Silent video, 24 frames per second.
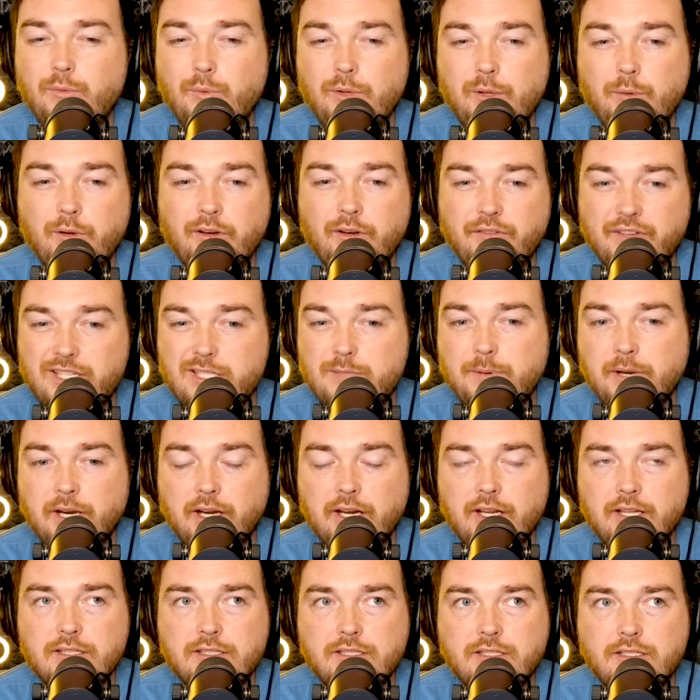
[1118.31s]
we would have
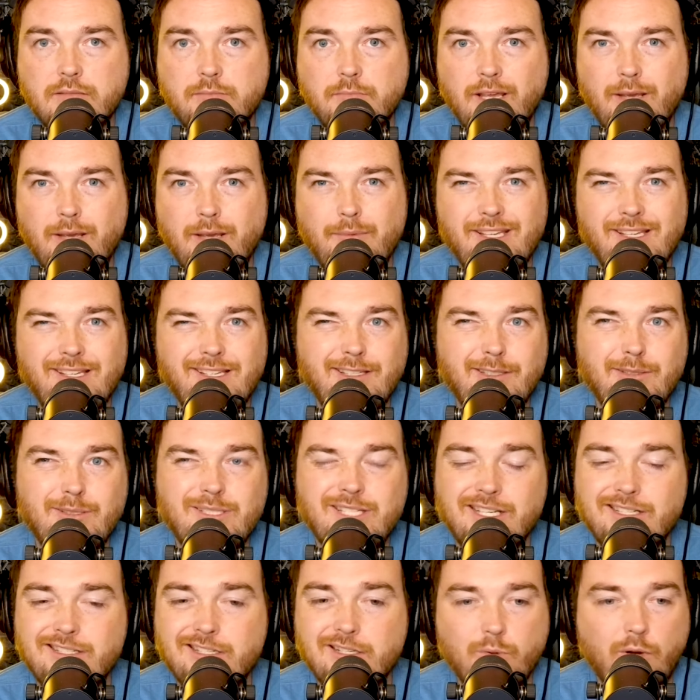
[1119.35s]
experienced maybe
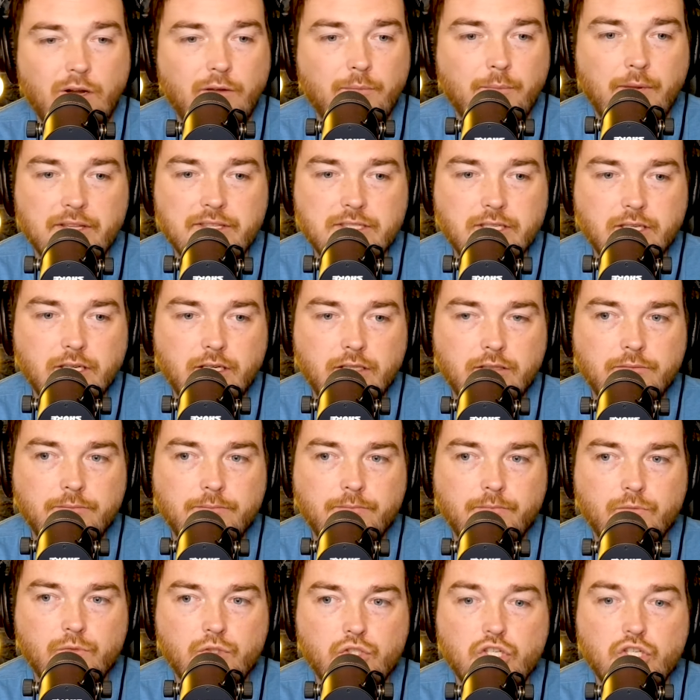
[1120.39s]
6 to 12 months ago,